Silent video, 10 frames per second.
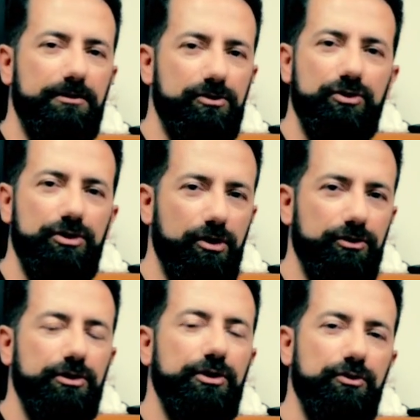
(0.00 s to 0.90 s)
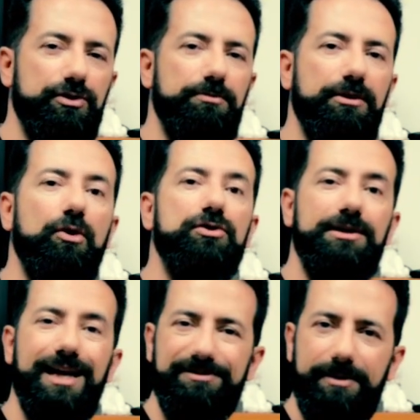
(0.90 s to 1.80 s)
should not use it, because it
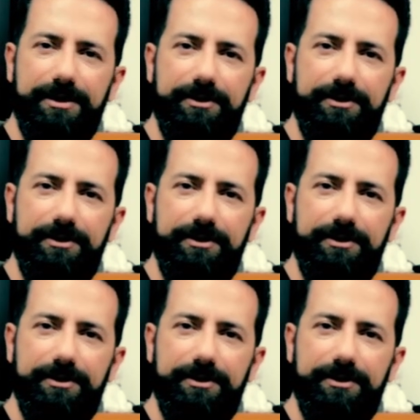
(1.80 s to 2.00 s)
does make